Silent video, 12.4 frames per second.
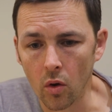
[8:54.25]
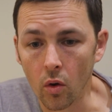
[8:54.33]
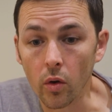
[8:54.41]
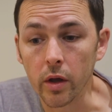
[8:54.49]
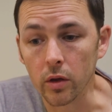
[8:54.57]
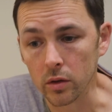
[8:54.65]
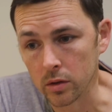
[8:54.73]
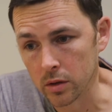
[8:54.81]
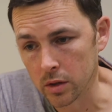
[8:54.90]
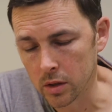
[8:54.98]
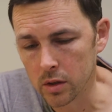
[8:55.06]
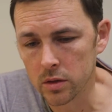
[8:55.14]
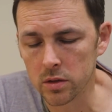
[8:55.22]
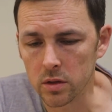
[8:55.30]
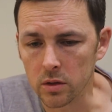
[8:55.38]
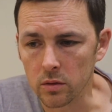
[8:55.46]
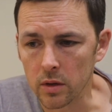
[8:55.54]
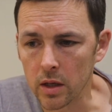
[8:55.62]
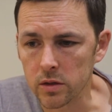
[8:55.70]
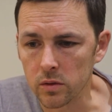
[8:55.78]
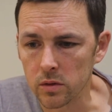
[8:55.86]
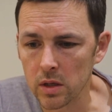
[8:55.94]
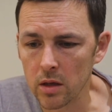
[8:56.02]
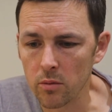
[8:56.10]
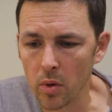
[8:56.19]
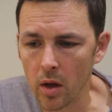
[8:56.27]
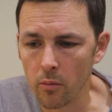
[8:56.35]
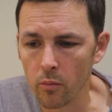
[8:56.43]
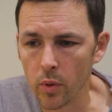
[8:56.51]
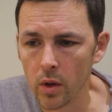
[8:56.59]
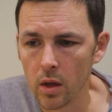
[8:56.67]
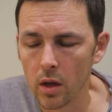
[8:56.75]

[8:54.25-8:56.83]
oil to air source heat pump,